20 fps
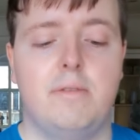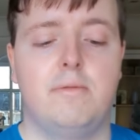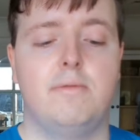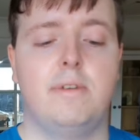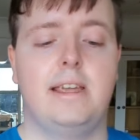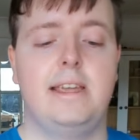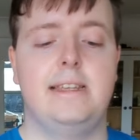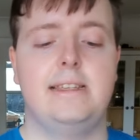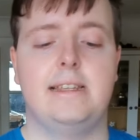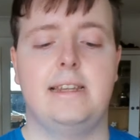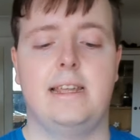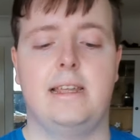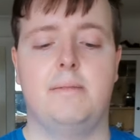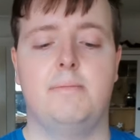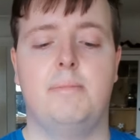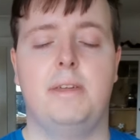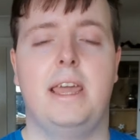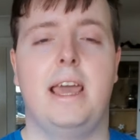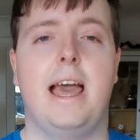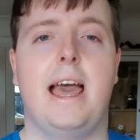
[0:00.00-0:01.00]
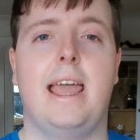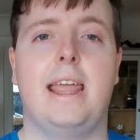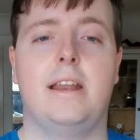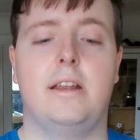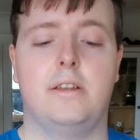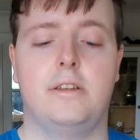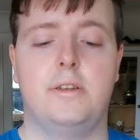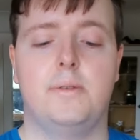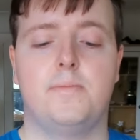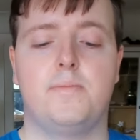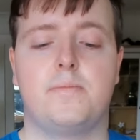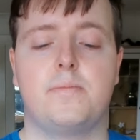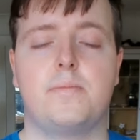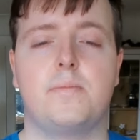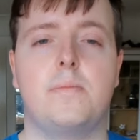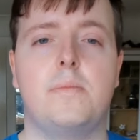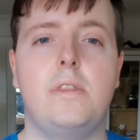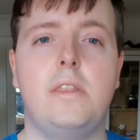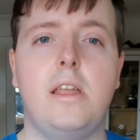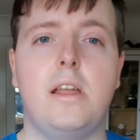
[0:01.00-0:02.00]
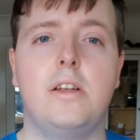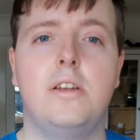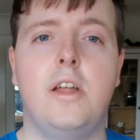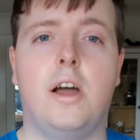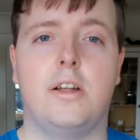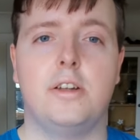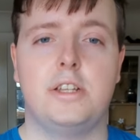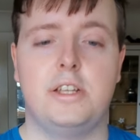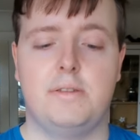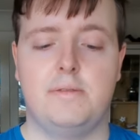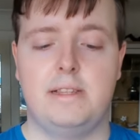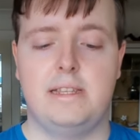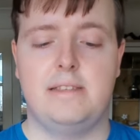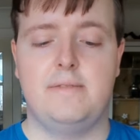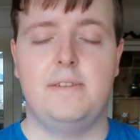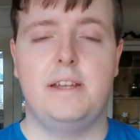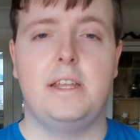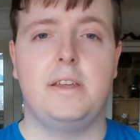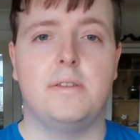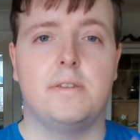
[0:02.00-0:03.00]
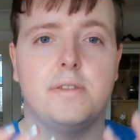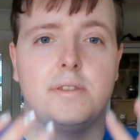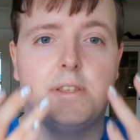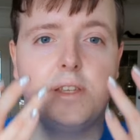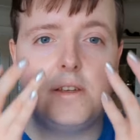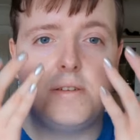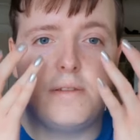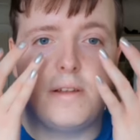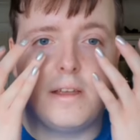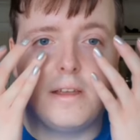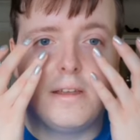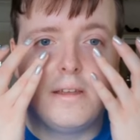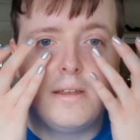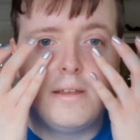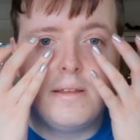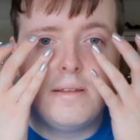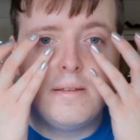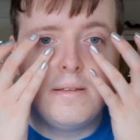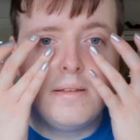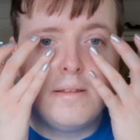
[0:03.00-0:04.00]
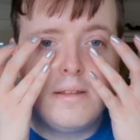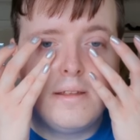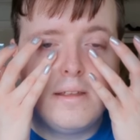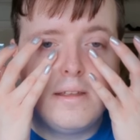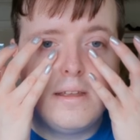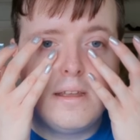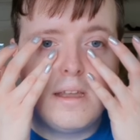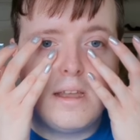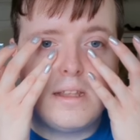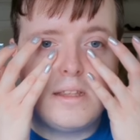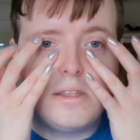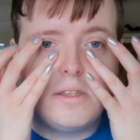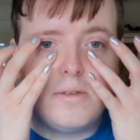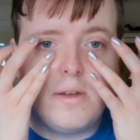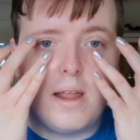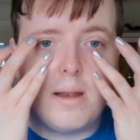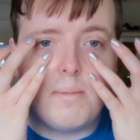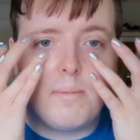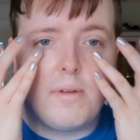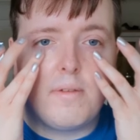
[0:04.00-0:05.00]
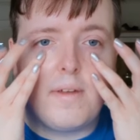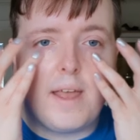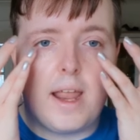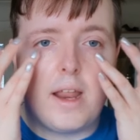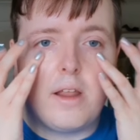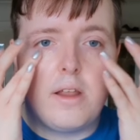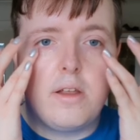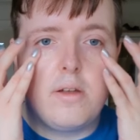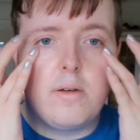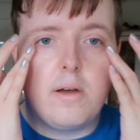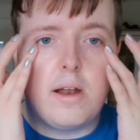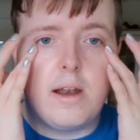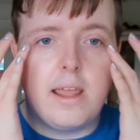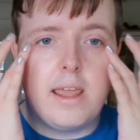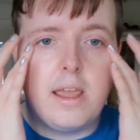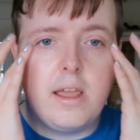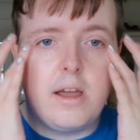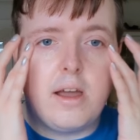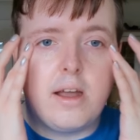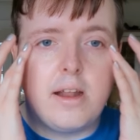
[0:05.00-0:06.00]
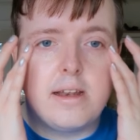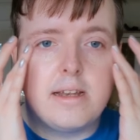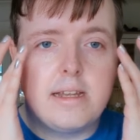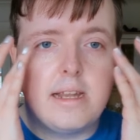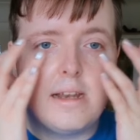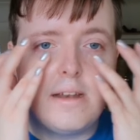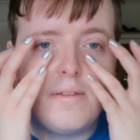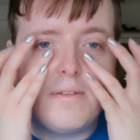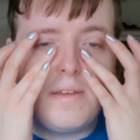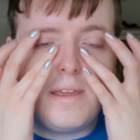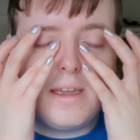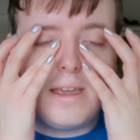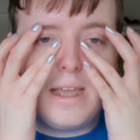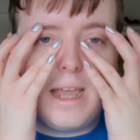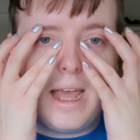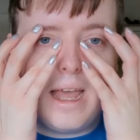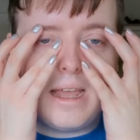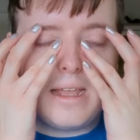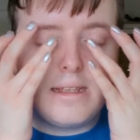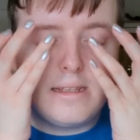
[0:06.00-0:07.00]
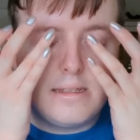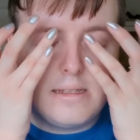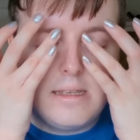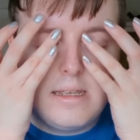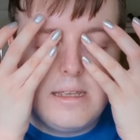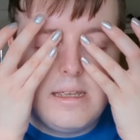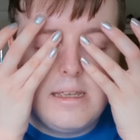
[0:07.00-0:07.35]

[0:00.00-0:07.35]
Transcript: reasoning behind not doing this video sooner. It's so I can provide quality content for you guys.